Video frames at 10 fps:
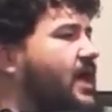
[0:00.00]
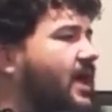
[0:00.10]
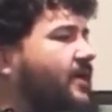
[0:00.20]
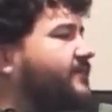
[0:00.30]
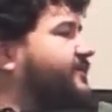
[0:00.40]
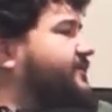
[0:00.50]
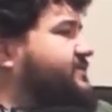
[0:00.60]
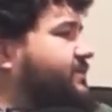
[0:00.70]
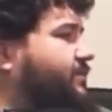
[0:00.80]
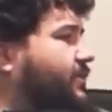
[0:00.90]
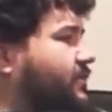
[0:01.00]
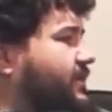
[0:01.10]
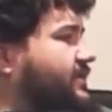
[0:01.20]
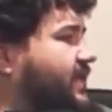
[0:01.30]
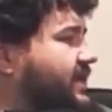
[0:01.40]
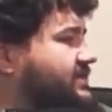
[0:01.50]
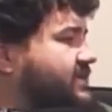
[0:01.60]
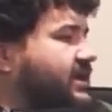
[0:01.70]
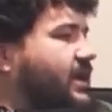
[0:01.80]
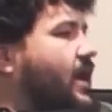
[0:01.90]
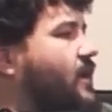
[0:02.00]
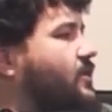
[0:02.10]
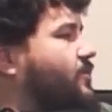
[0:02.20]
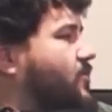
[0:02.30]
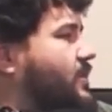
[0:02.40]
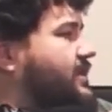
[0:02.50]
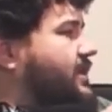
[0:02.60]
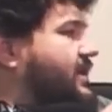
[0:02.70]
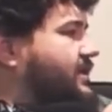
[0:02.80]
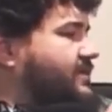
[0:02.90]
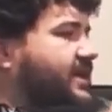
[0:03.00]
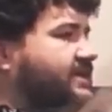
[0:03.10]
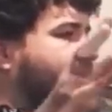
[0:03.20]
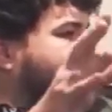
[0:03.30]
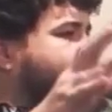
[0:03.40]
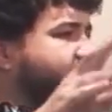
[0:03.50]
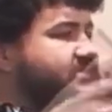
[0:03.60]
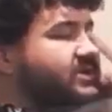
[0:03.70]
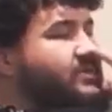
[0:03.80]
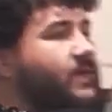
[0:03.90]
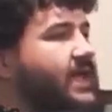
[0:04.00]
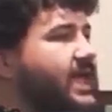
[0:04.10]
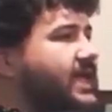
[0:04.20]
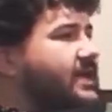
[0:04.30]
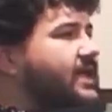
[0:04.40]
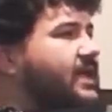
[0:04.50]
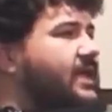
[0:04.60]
However, if it's a bullet that is like a hollow point that damages on the way in,